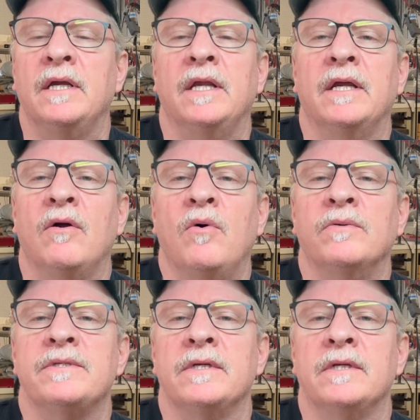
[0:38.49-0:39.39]
and it
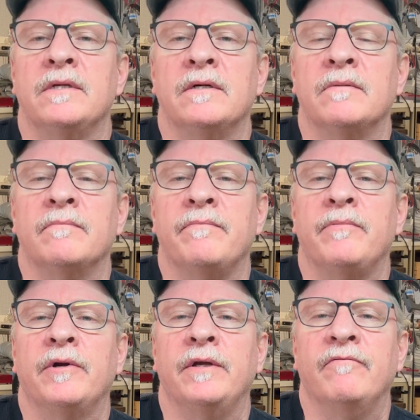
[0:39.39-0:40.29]
holds it
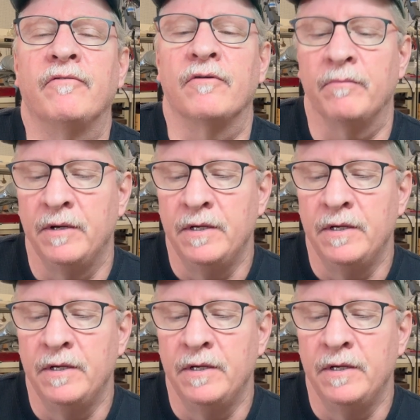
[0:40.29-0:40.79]
pretty firm.